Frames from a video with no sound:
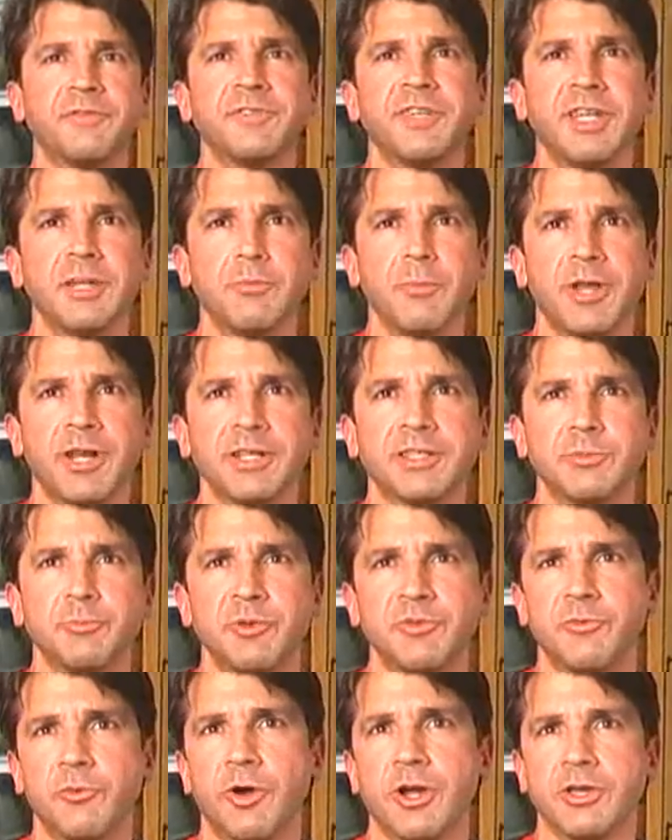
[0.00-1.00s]
15 minutes
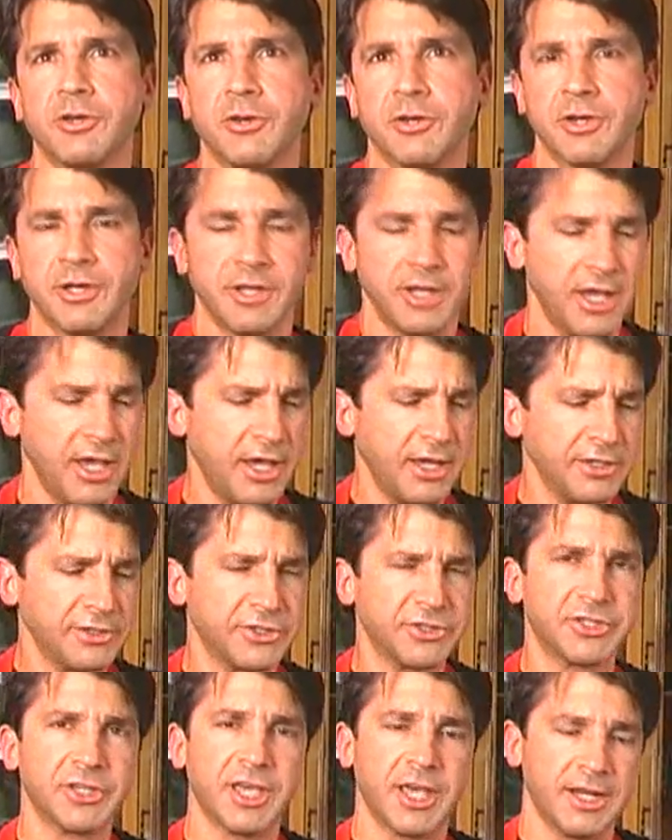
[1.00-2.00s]
before I cook it,
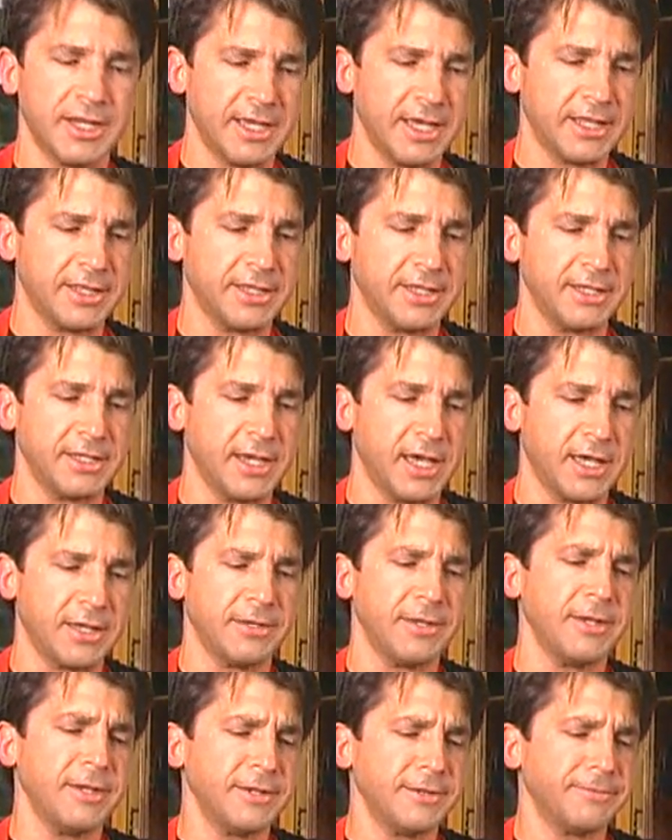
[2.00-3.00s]
just to kind of get
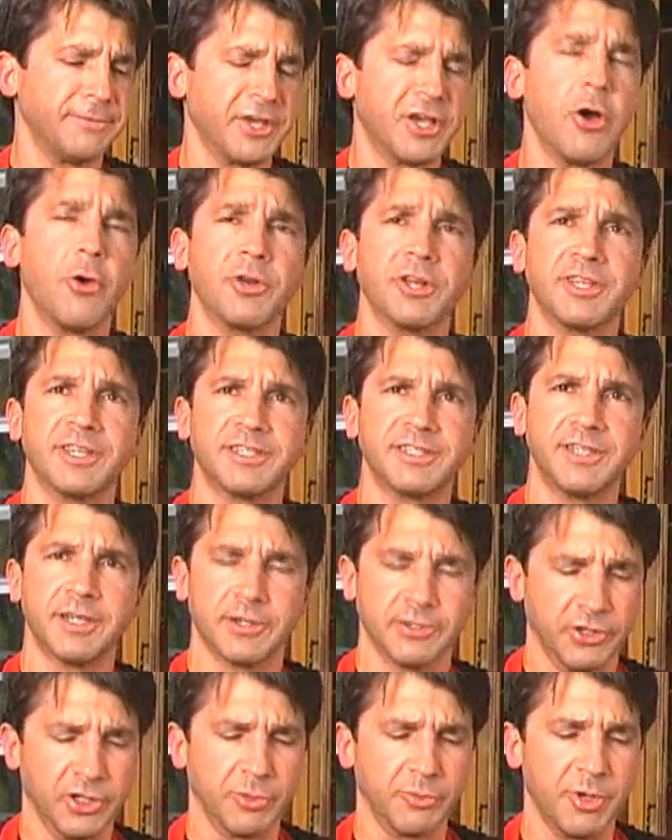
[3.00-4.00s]
the coating to
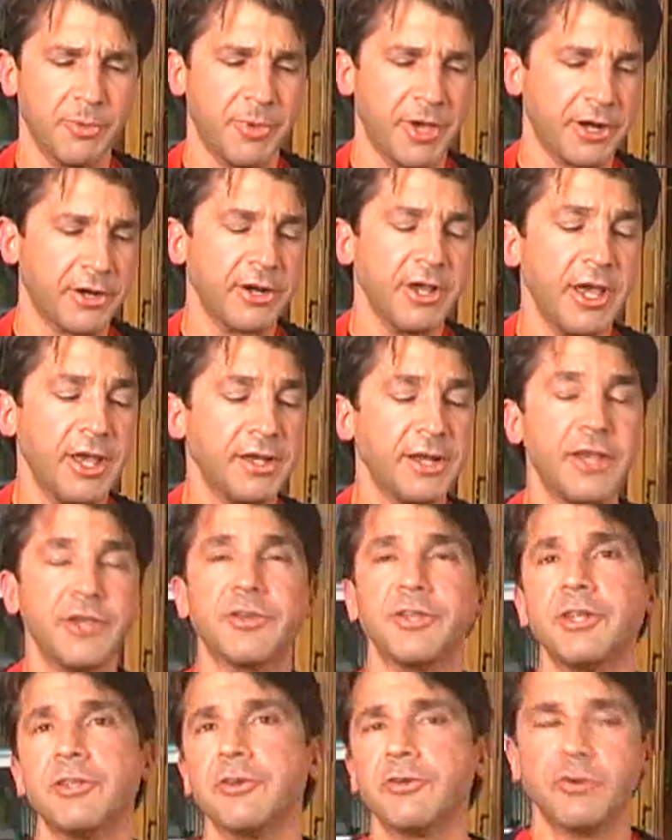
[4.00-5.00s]
stick a little bit better. Now
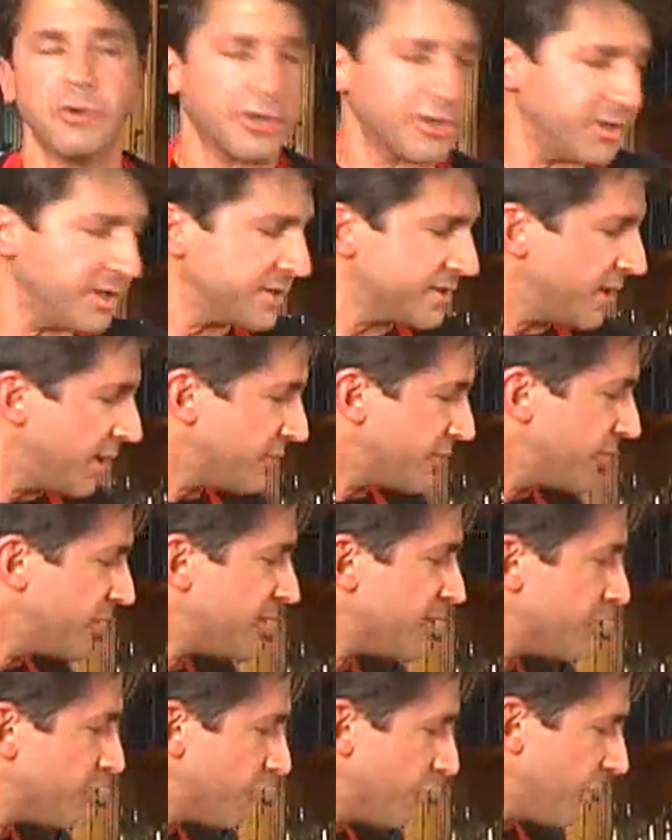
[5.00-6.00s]
you can either cook this
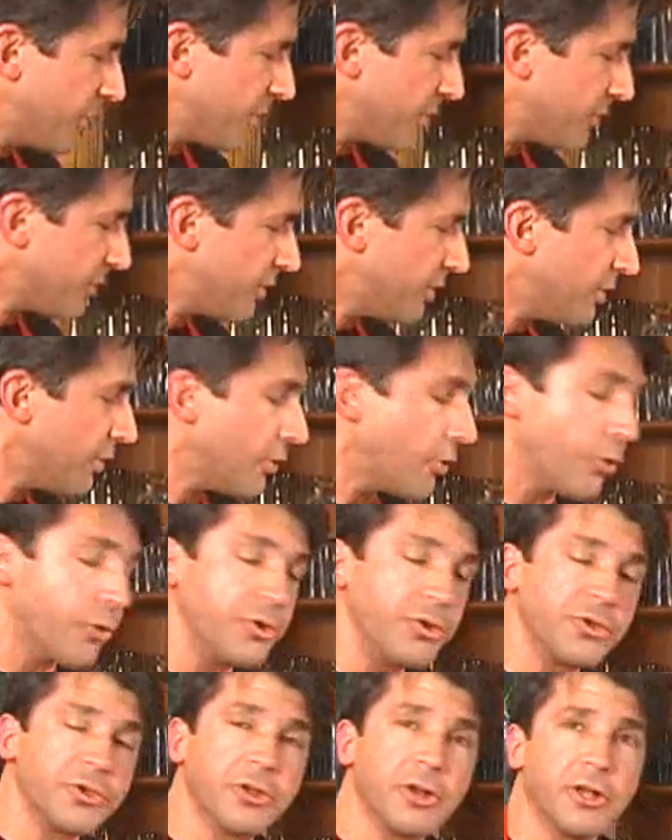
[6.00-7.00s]
underneath the broiler,
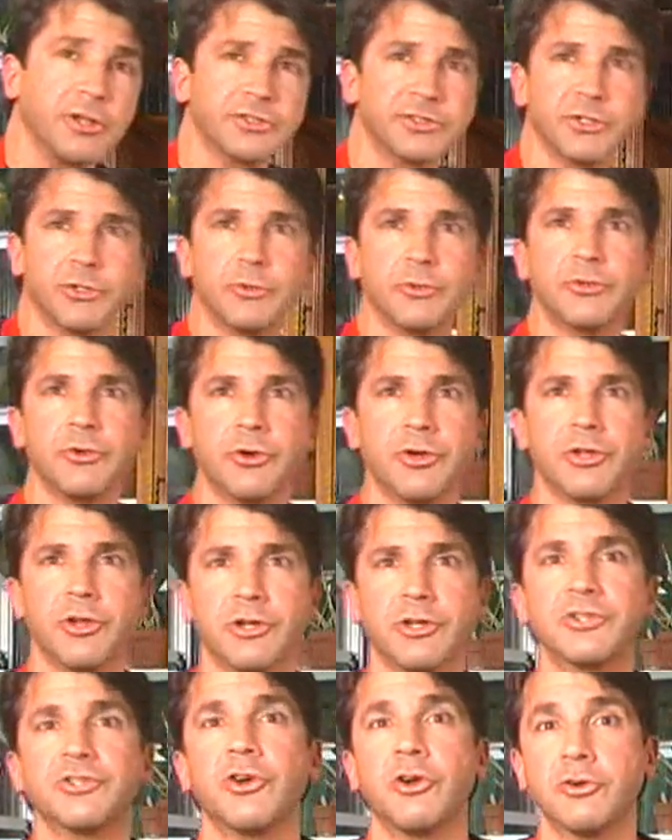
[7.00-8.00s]
or you can also cook it
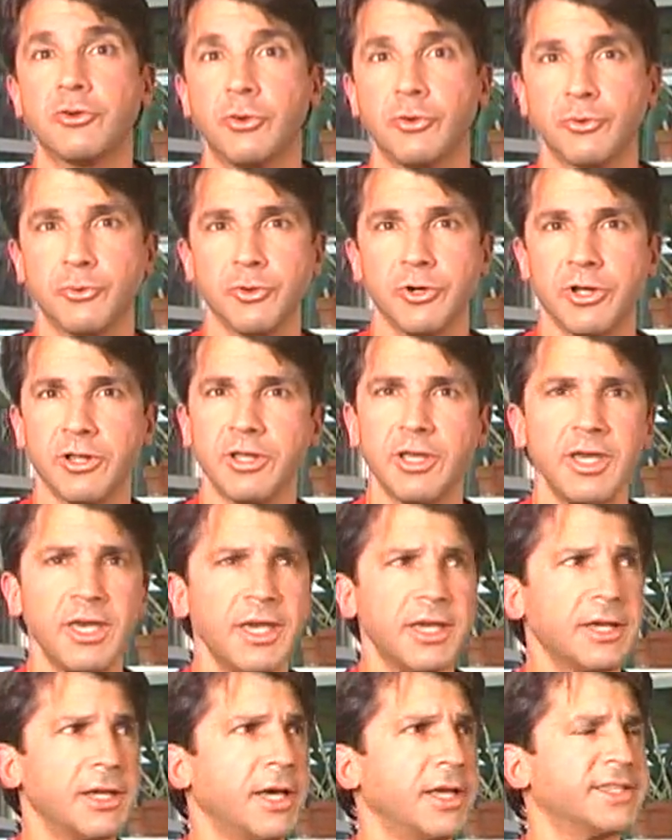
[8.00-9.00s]
on a charcoal grill.
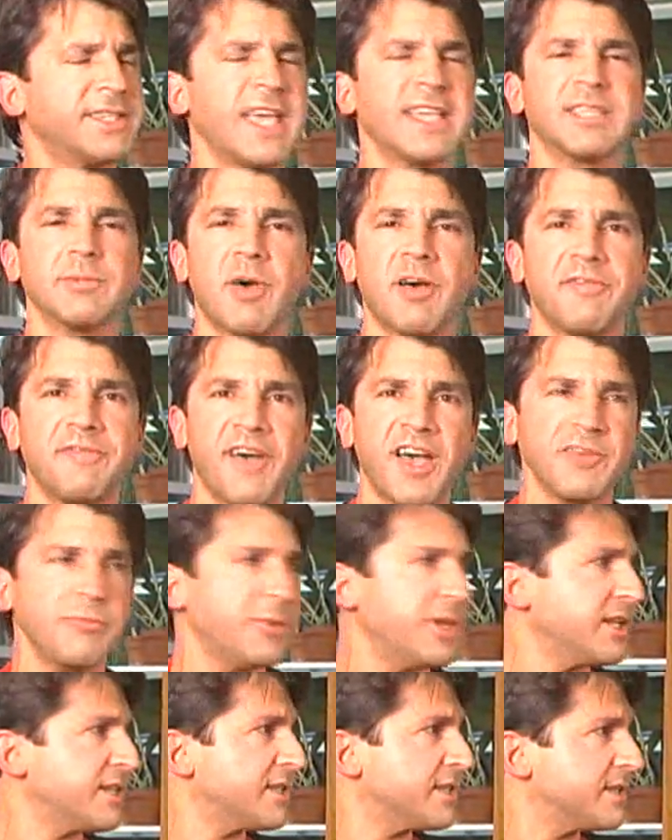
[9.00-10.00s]
It takes about
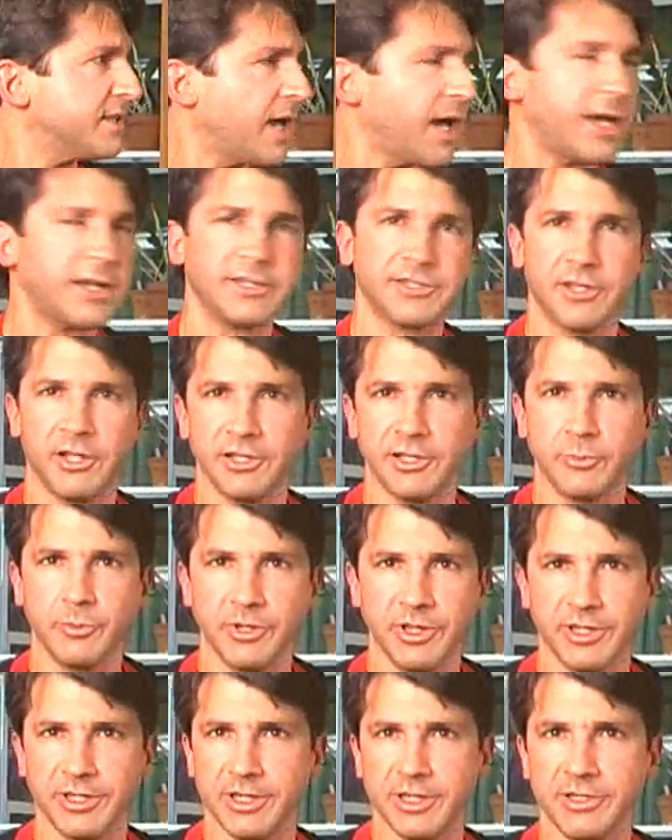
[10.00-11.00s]
5 minutes aside is all you
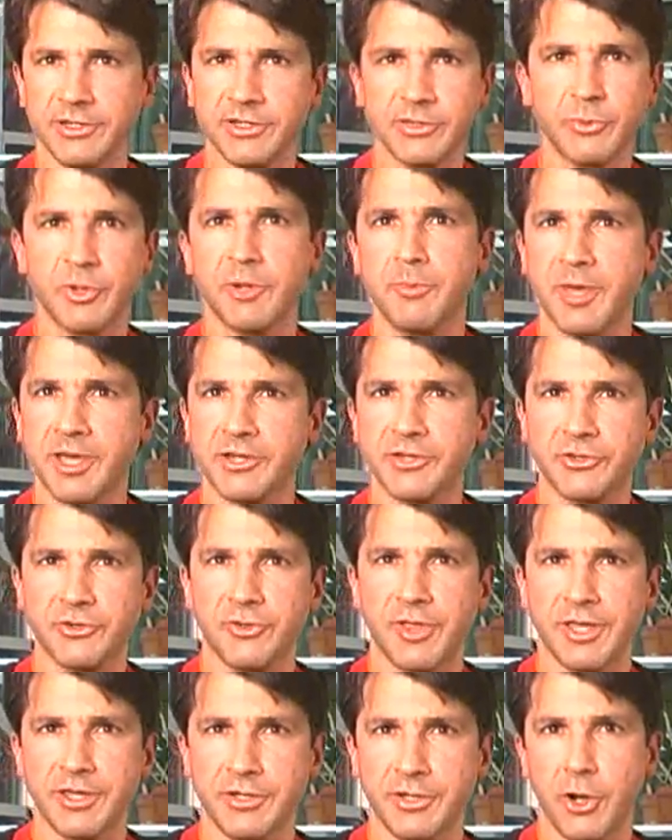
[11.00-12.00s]
really need. You just want to make
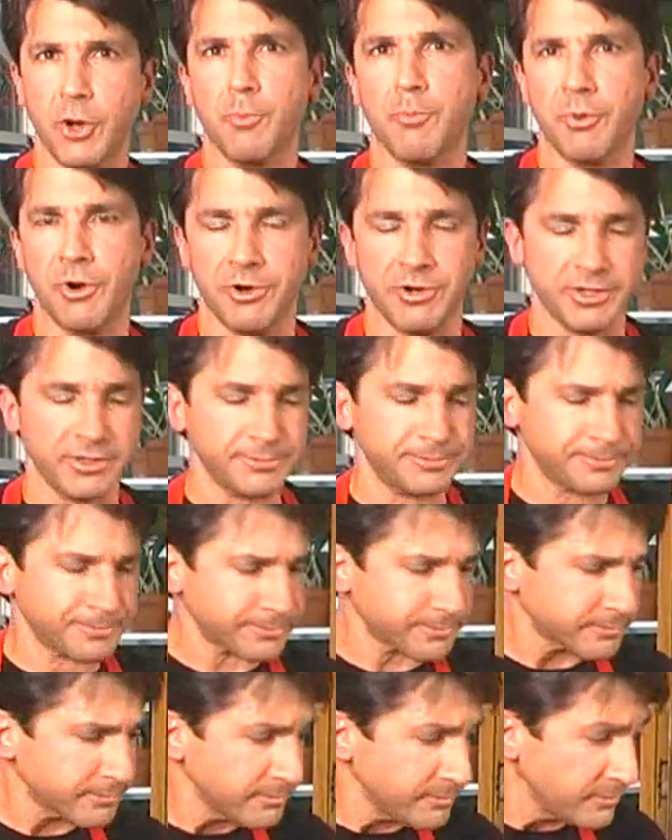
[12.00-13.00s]
sure that you don't burn it.
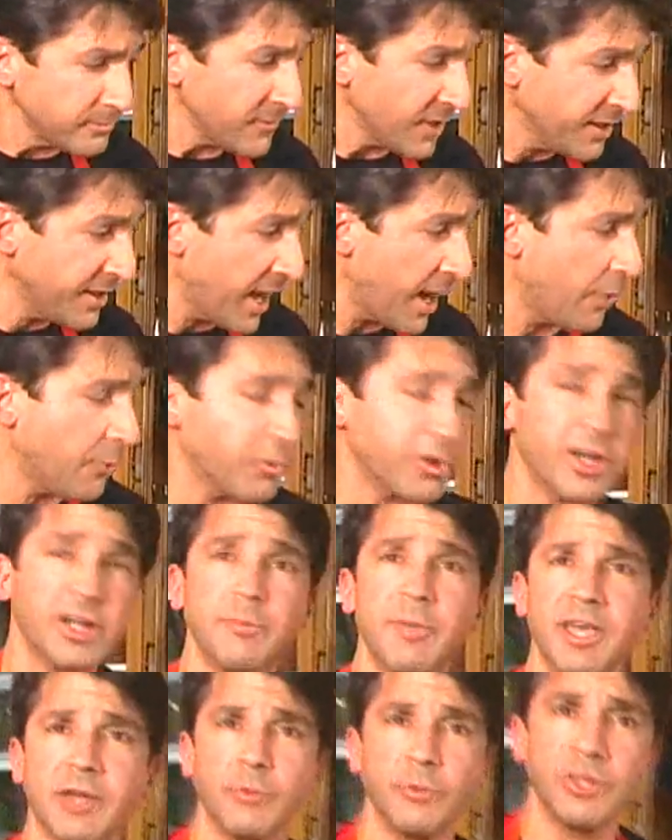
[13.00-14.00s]
Now, we're
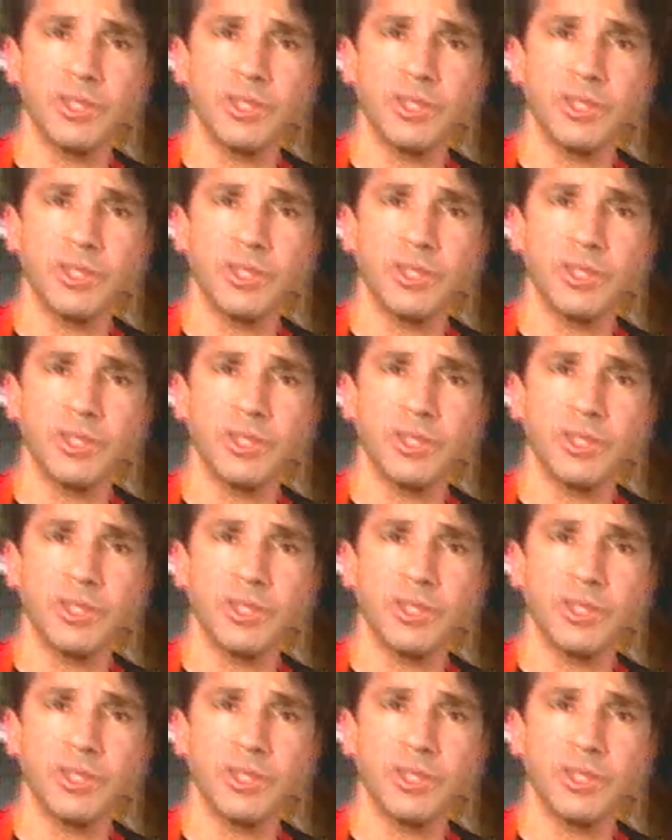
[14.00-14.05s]
going to make a